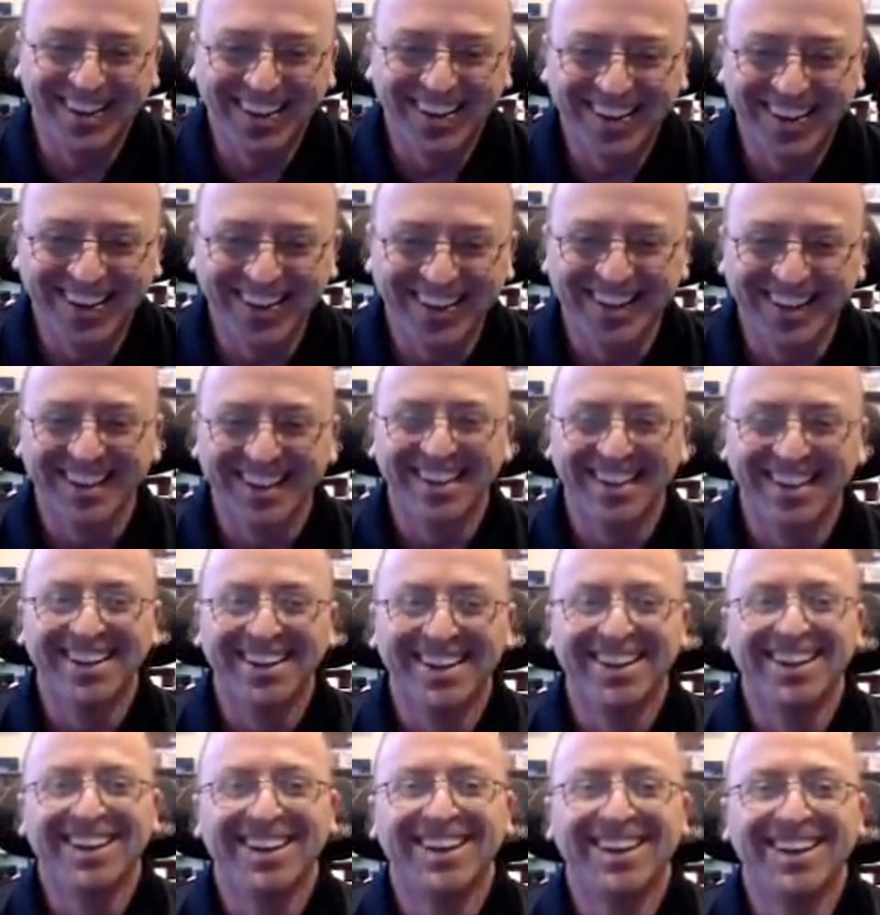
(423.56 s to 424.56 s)

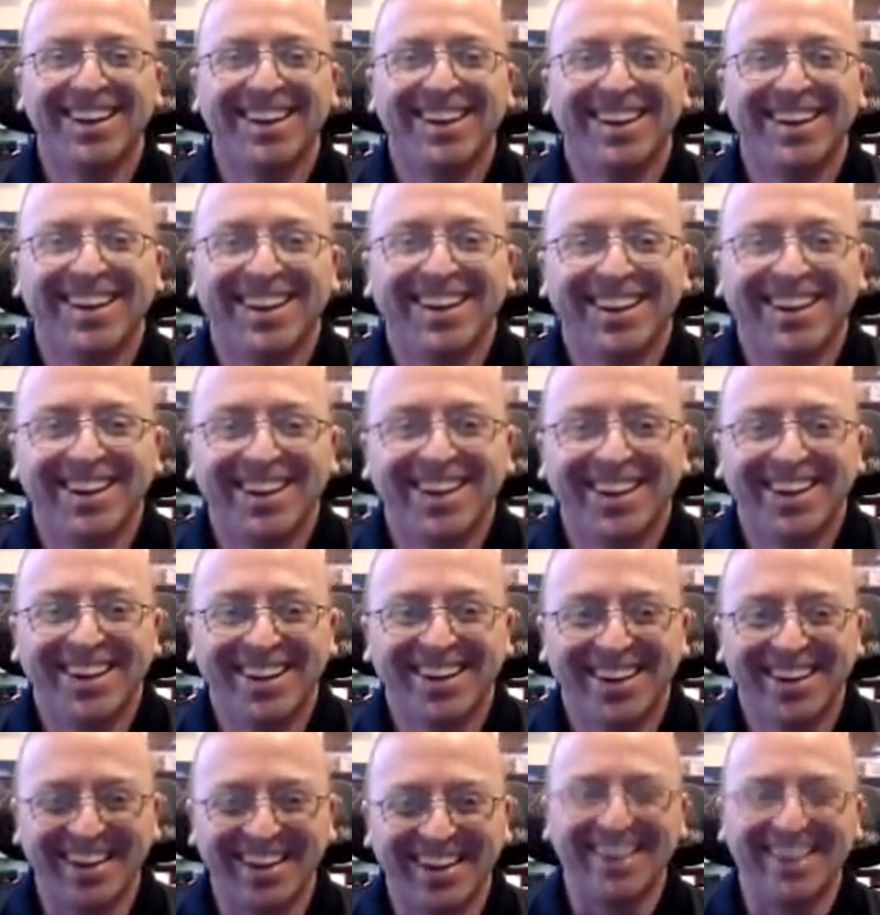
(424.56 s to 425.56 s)

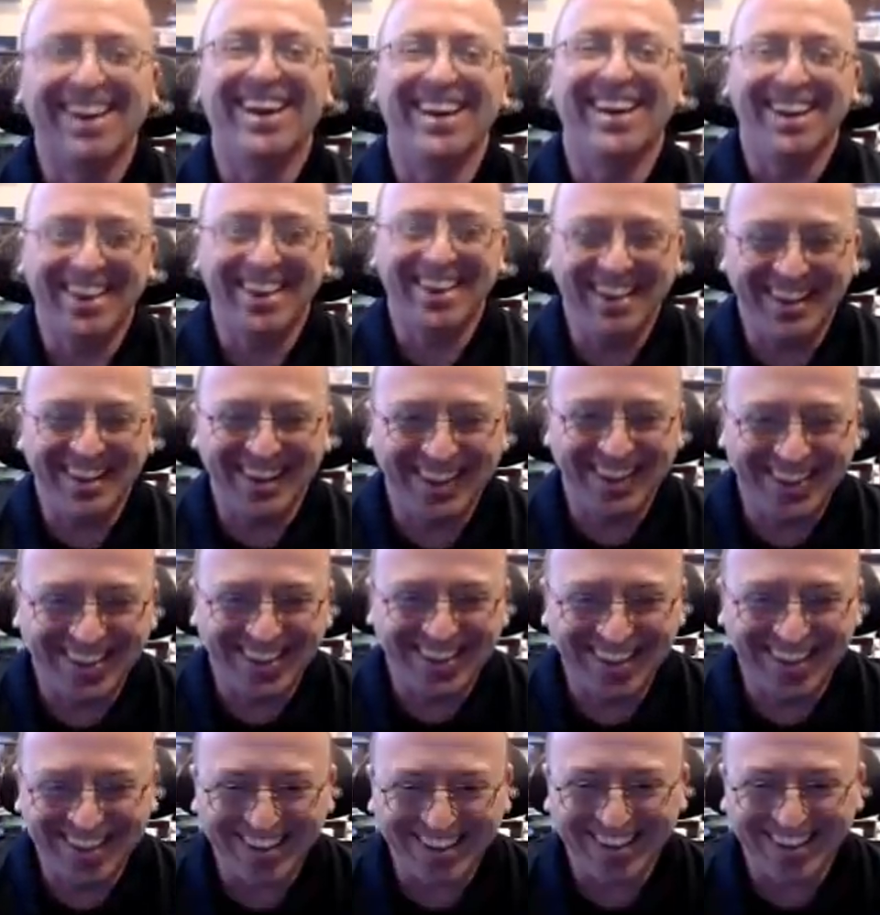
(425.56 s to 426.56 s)

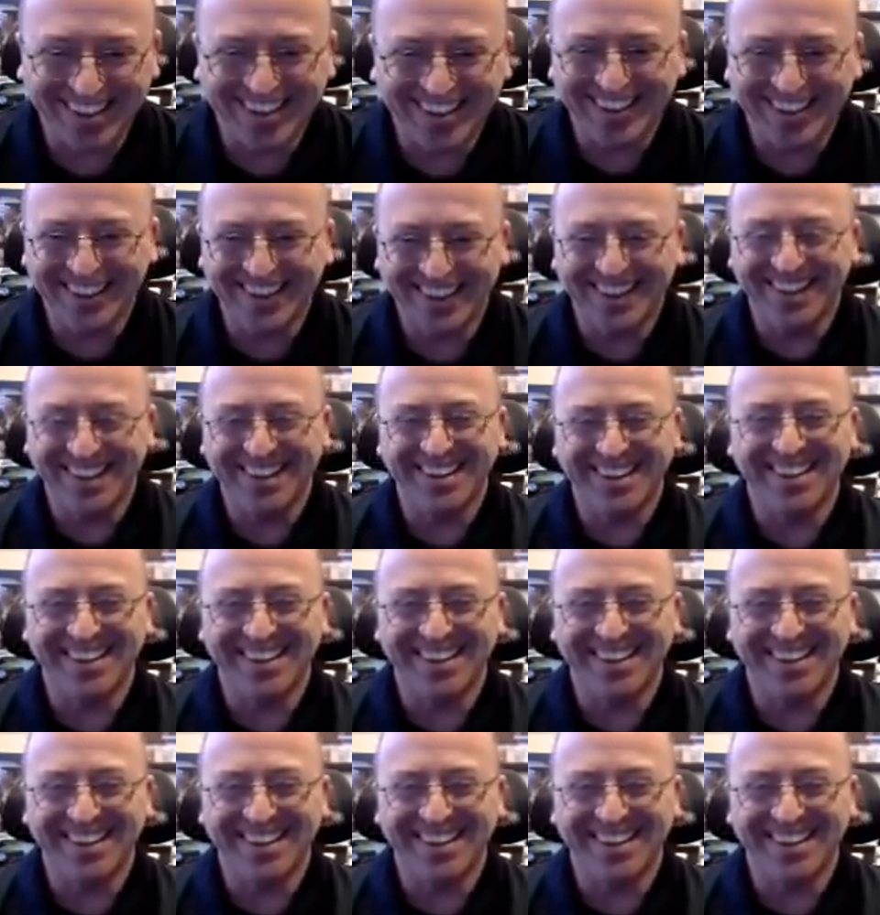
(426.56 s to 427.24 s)
(not speaking)